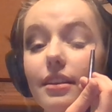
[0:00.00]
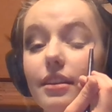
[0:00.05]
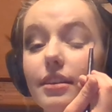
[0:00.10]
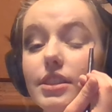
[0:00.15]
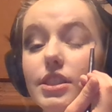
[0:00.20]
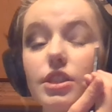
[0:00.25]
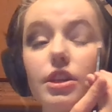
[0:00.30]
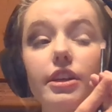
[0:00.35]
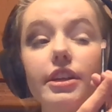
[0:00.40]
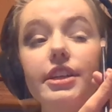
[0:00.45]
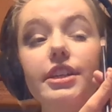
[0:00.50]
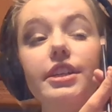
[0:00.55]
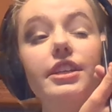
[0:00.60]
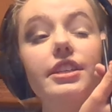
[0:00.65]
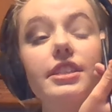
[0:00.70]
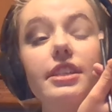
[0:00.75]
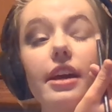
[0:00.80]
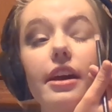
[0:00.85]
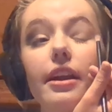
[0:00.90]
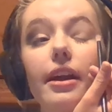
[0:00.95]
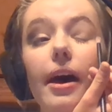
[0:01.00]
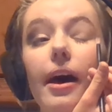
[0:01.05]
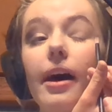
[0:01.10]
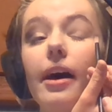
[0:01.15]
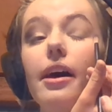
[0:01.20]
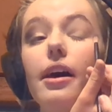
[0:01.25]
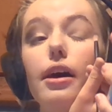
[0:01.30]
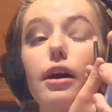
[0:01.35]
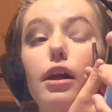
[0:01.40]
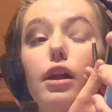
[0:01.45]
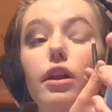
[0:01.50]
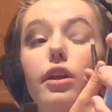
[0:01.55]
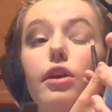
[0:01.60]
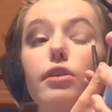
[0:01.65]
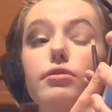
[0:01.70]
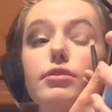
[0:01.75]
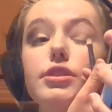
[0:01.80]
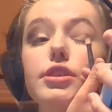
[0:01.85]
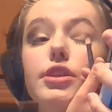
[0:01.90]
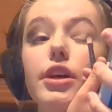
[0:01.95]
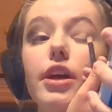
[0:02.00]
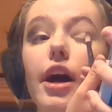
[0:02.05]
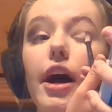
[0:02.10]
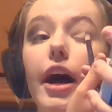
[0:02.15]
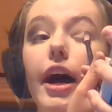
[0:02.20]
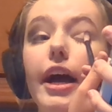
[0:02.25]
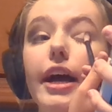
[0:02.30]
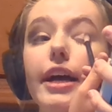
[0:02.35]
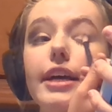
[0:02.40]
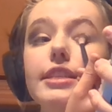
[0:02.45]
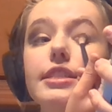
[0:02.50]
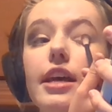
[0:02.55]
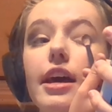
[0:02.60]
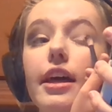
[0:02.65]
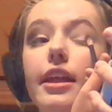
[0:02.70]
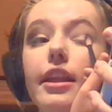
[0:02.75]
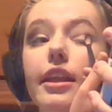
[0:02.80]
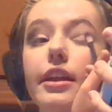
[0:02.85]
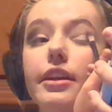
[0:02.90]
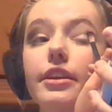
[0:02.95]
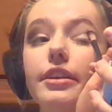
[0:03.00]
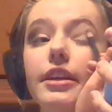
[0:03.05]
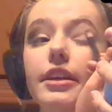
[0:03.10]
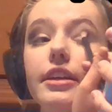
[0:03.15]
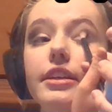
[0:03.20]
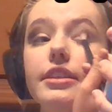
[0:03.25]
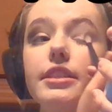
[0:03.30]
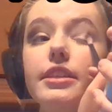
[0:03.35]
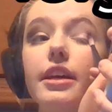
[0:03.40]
So you're just gonna close your eyes, and then you're just